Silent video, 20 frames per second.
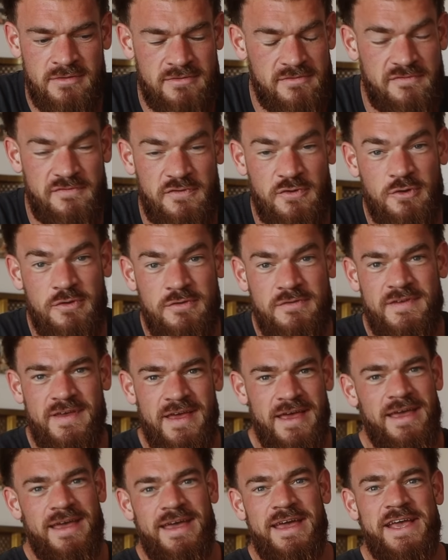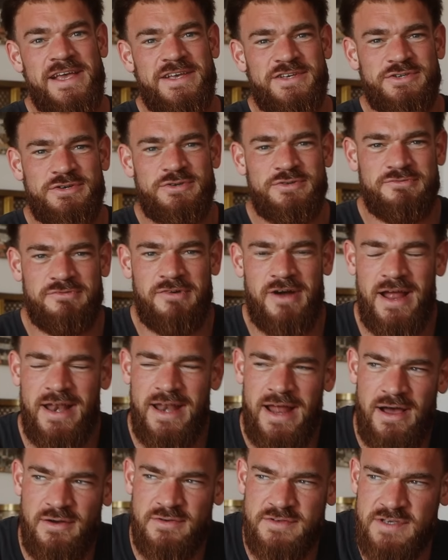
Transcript: food issues right now.